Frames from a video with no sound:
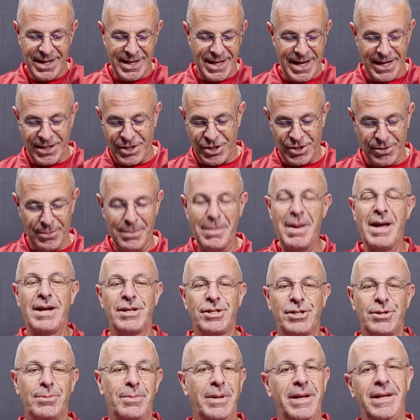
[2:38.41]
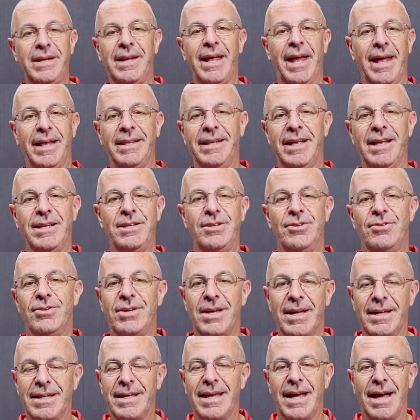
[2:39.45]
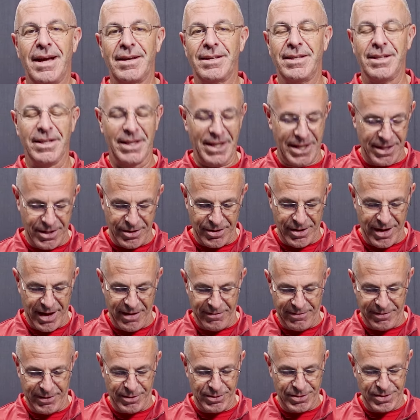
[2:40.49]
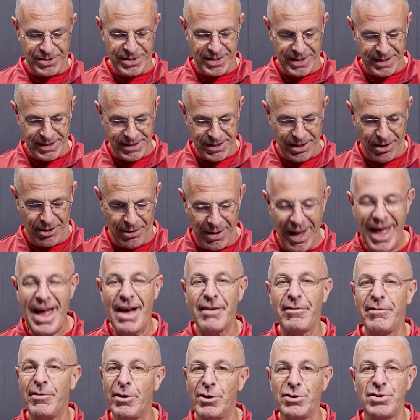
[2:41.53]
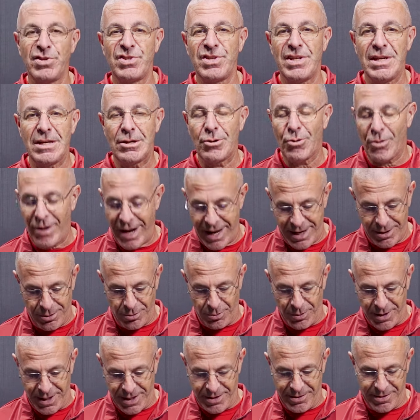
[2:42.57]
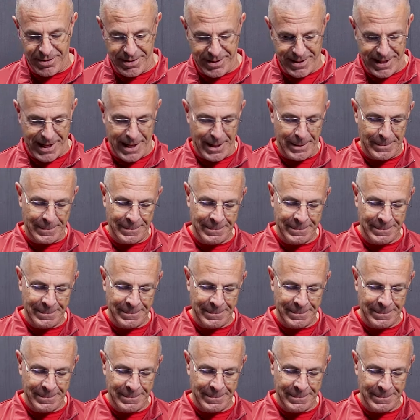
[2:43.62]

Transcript: get your measurement, and then you can calculate your FOC. So FOC cradle, we call that.